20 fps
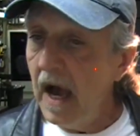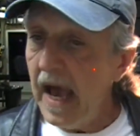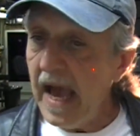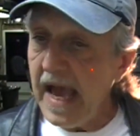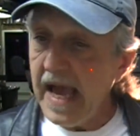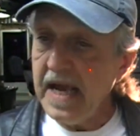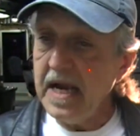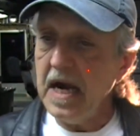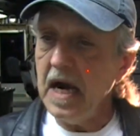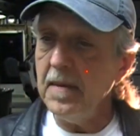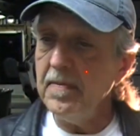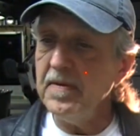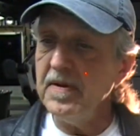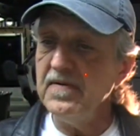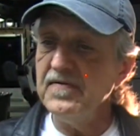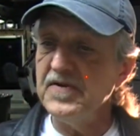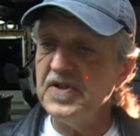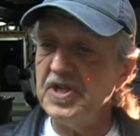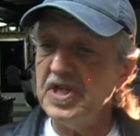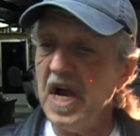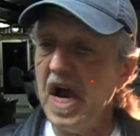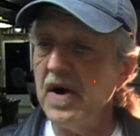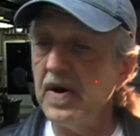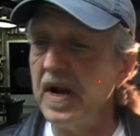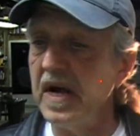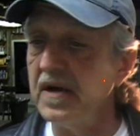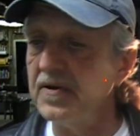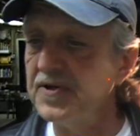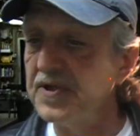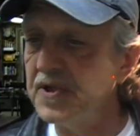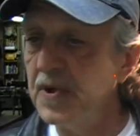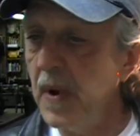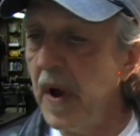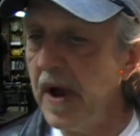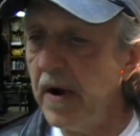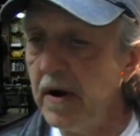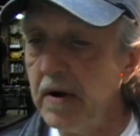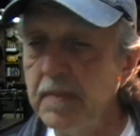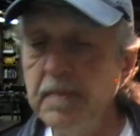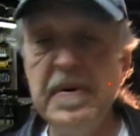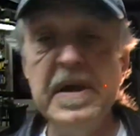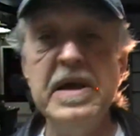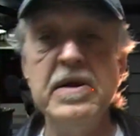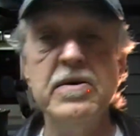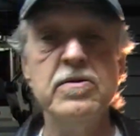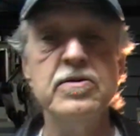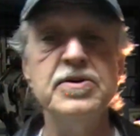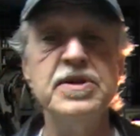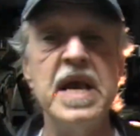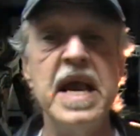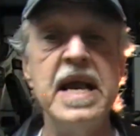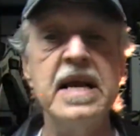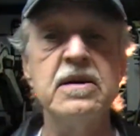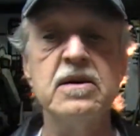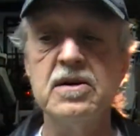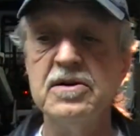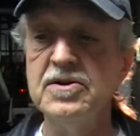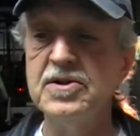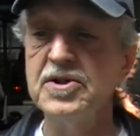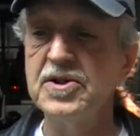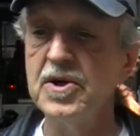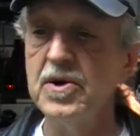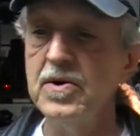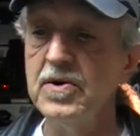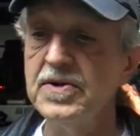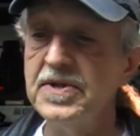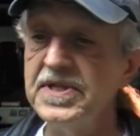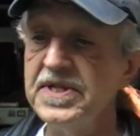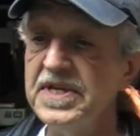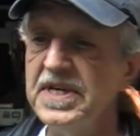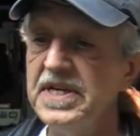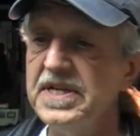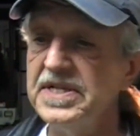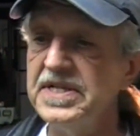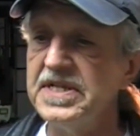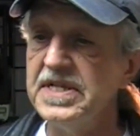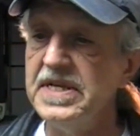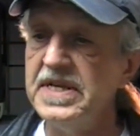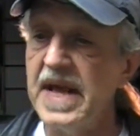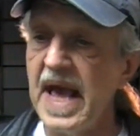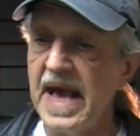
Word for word: A couple of shout-outs to Eric Peters and Concerned Citizen